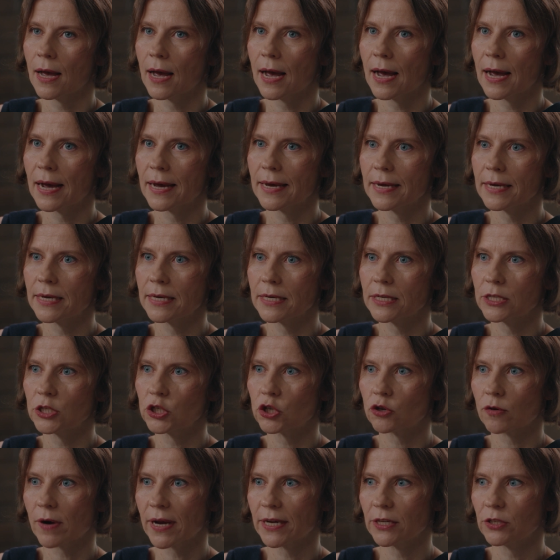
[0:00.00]
I
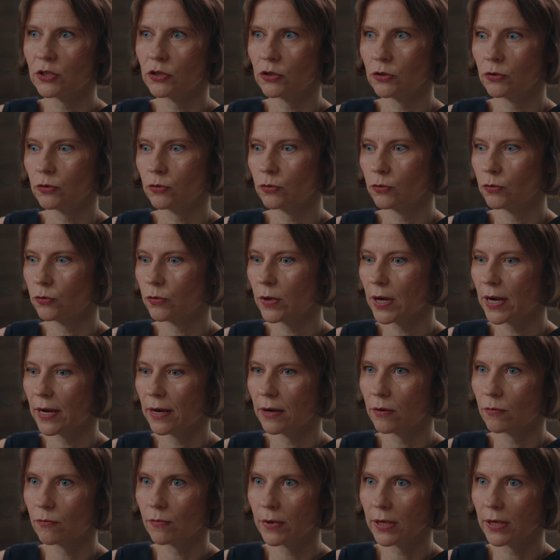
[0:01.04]
try to uh,